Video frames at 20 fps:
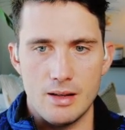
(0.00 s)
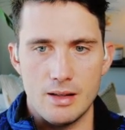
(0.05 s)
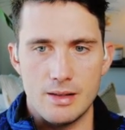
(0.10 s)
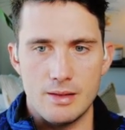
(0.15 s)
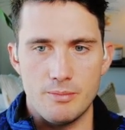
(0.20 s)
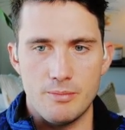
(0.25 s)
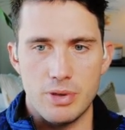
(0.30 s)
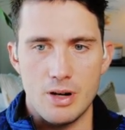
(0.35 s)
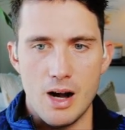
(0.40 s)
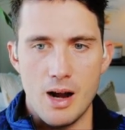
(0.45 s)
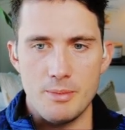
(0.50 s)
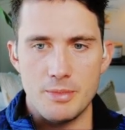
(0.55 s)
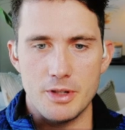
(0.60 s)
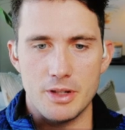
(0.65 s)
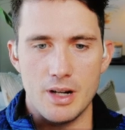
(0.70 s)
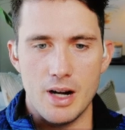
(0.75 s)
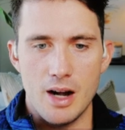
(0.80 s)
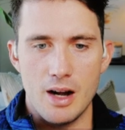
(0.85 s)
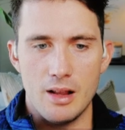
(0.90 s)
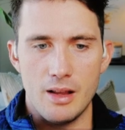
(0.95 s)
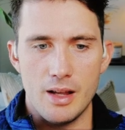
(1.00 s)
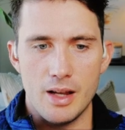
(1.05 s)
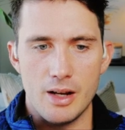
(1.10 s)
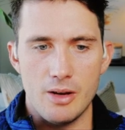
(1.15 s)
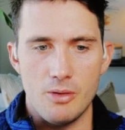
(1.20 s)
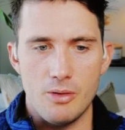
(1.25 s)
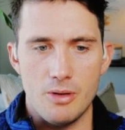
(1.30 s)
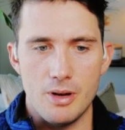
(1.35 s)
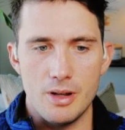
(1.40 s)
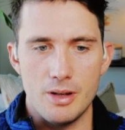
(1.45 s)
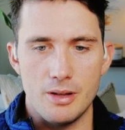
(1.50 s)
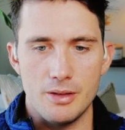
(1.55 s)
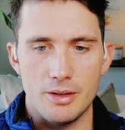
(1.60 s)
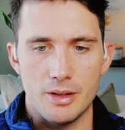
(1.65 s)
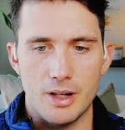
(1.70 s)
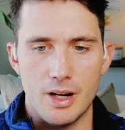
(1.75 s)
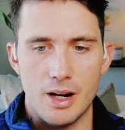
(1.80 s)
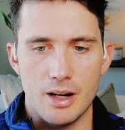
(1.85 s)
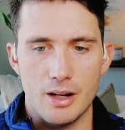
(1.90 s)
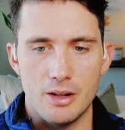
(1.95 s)
prompts are kind of like oil. They're
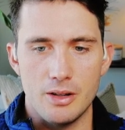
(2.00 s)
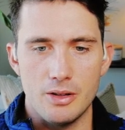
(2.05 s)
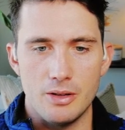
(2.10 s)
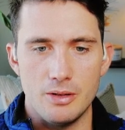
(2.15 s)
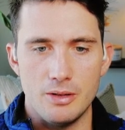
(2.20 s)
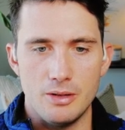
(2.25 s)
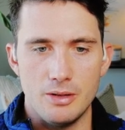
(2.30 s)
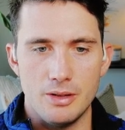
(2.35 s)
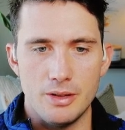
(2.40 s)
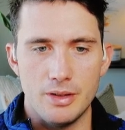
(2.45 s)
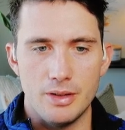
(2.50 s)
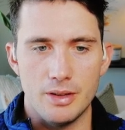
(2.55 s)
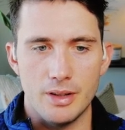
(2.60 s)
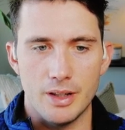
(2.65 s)
kind of gold.